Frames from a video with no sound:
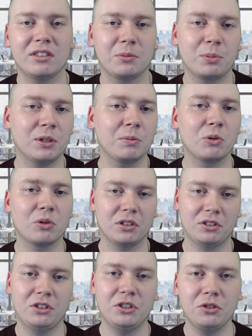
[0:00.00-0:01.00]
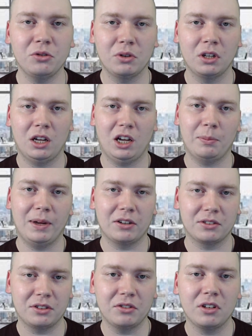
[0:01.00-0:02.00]
Supreme Court do
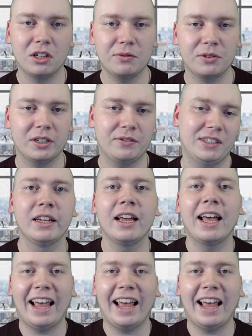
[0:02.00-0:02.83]
about student loan forgiveness?